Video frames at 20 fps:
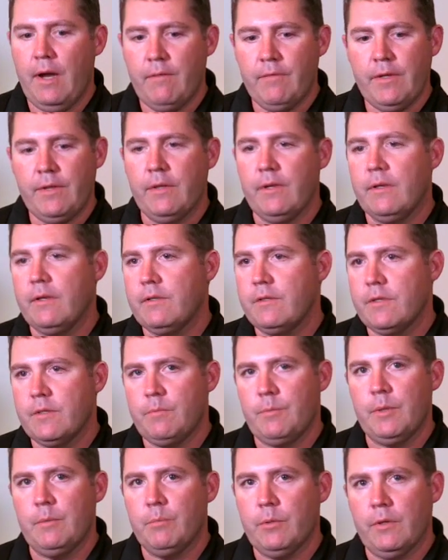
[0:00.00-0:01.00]
everything could
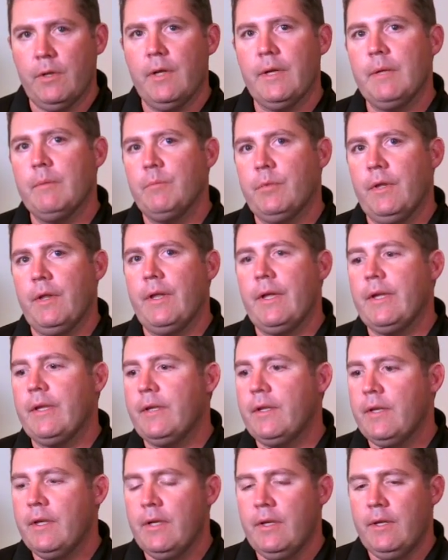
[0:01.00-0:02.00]
just be plug and play,